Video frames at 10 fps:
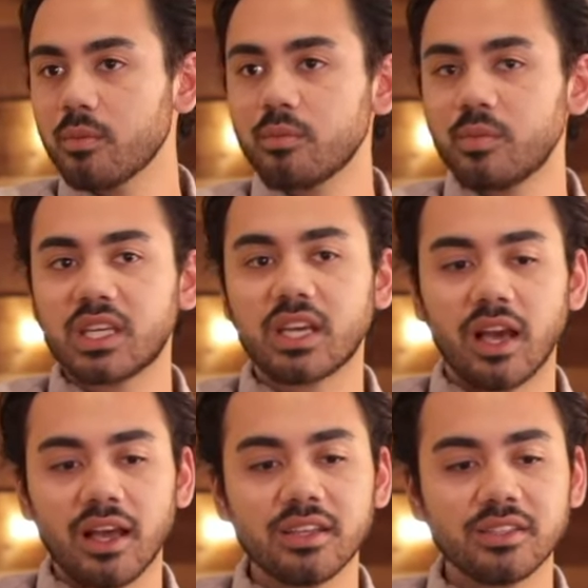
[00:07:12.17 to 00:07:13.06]

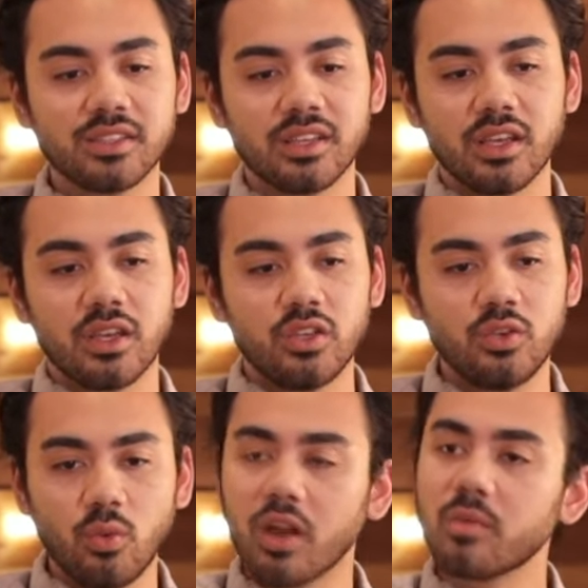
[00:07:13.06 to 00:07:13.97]
Because you
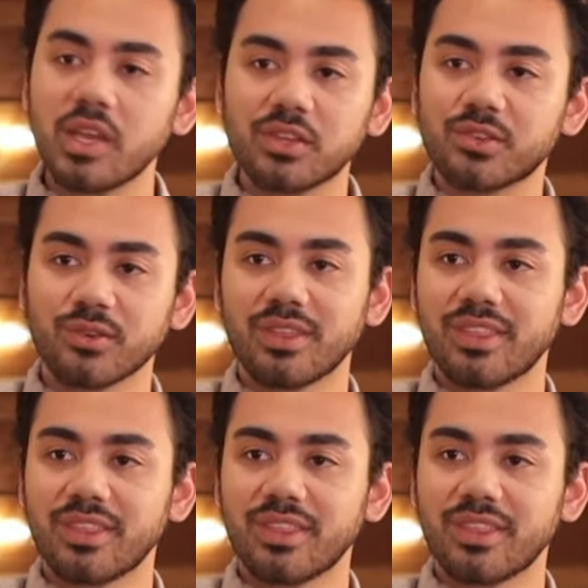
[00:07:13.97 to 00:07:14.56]
want to make sure that